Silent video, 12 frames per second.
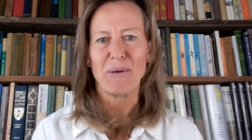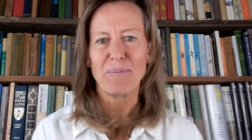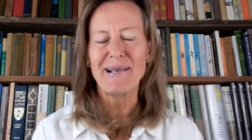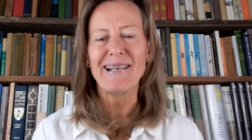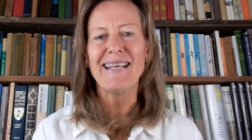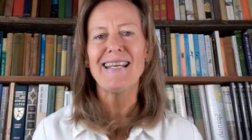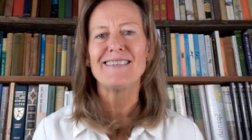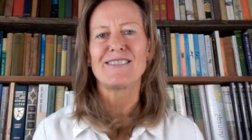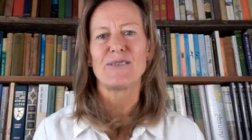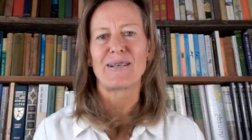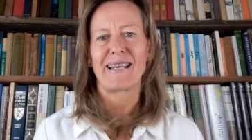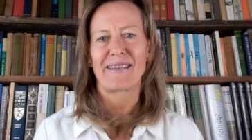please
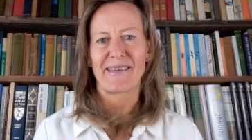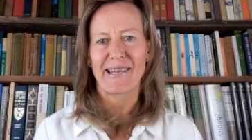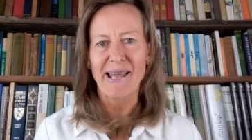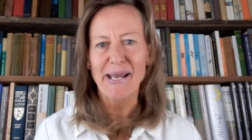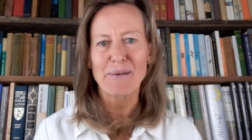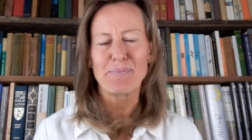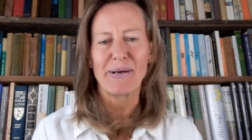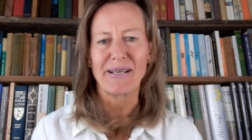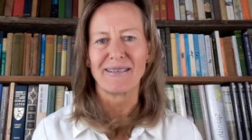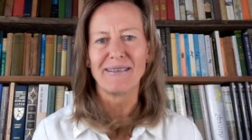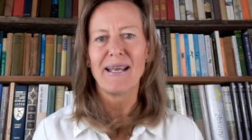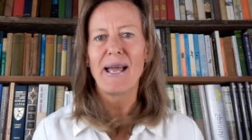do click the like
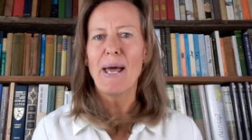button